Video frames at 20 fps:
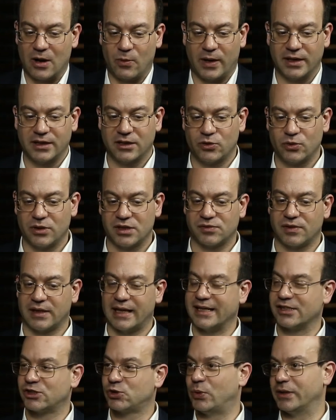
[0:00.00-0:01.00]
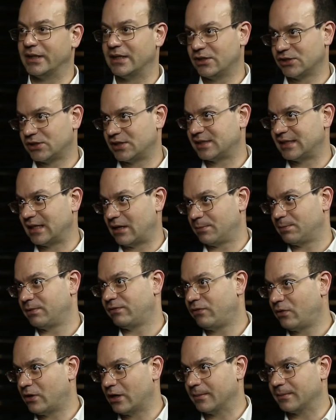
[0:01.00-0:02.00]
I want to do this for the last 20 years to see how it
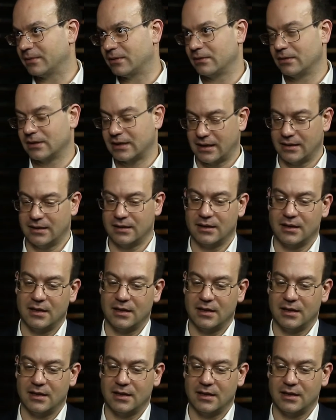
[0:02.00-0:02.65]
performed. Okay.